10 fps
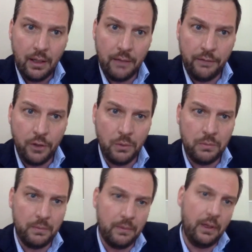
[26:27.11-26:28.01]
If
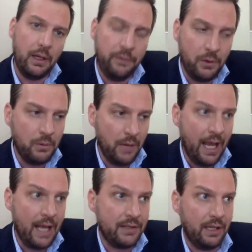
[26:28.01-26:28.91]
you
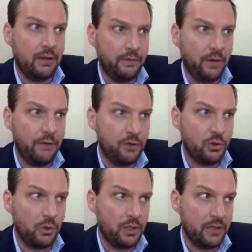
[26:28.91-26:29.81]
ask at the very
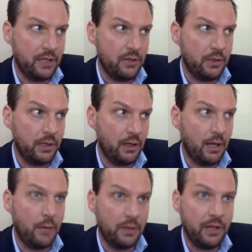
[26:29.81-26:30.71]
first organizational hearing,
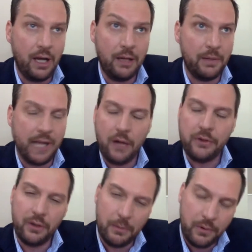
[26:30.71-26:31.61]
I want documents, how
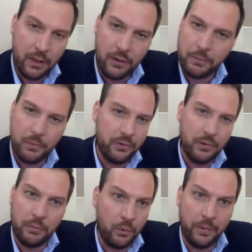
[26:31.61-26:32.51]
is an arbitrator supposed to
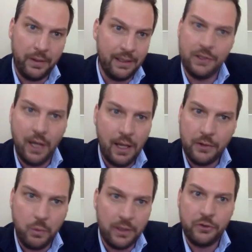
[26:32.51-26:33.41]
appropriately
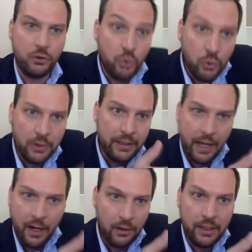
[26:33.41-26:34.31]
judge what is truly
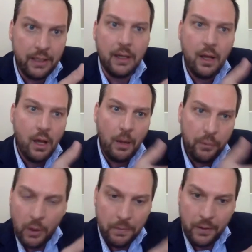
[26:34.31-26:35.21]
narrowly
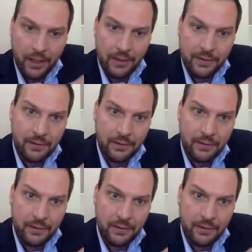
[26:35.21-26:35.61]
appropriate?